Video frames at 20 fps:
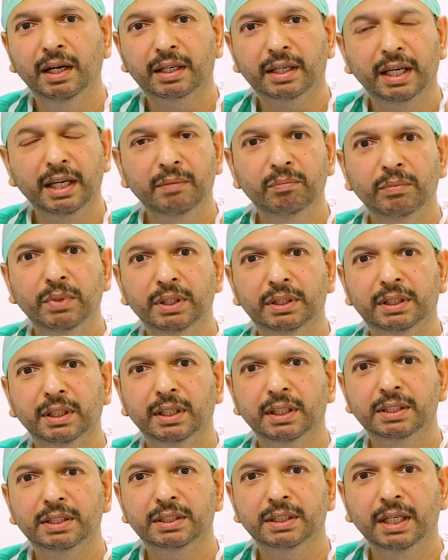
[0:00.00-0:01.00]
came with
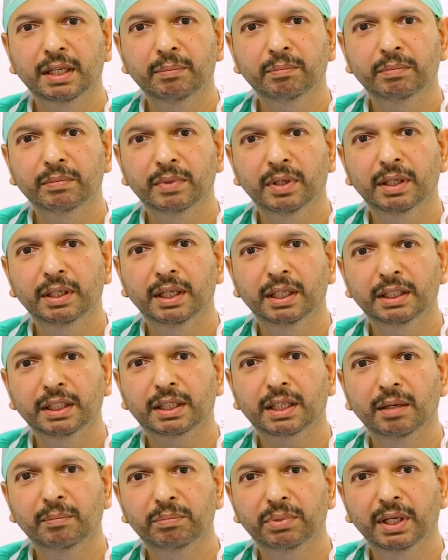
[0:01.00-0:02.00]
another
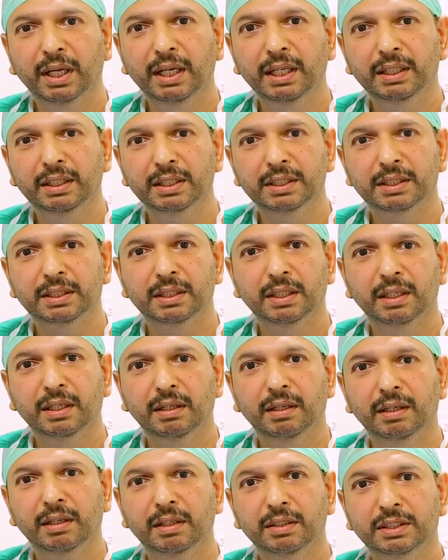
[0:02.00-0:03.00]
complaint as
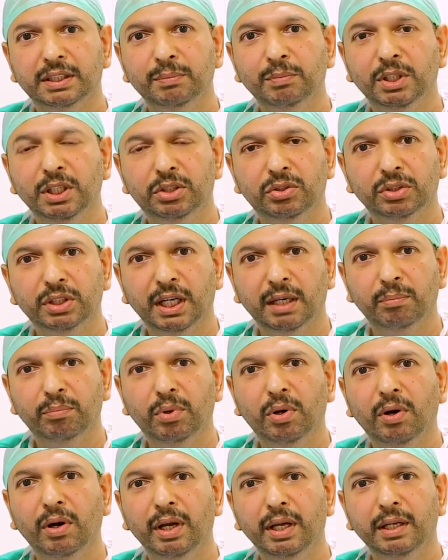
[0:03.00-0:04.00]
similar to that
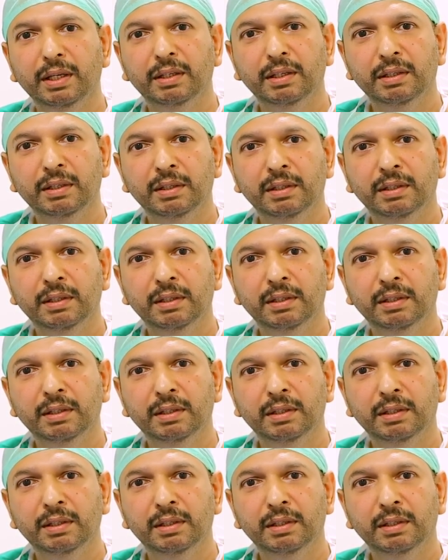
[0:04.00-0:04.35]
boy.